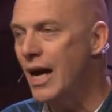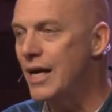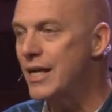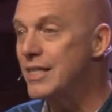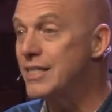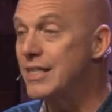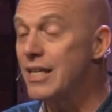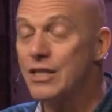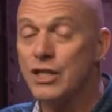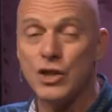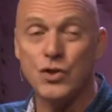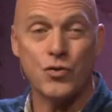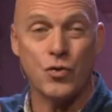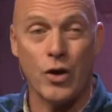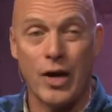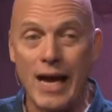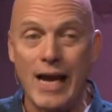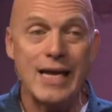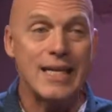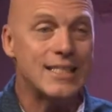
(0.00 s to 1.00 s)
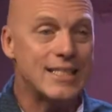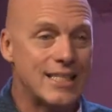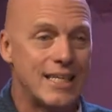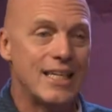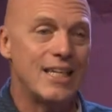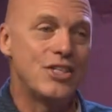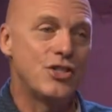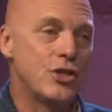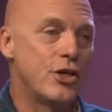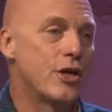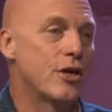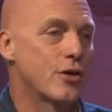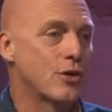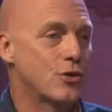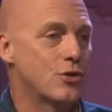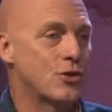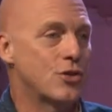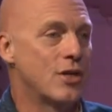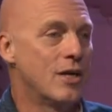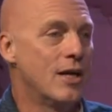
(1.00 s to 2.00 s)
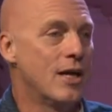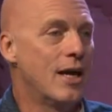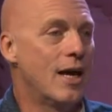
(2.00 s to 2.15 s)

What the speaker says: He did this for 18 years.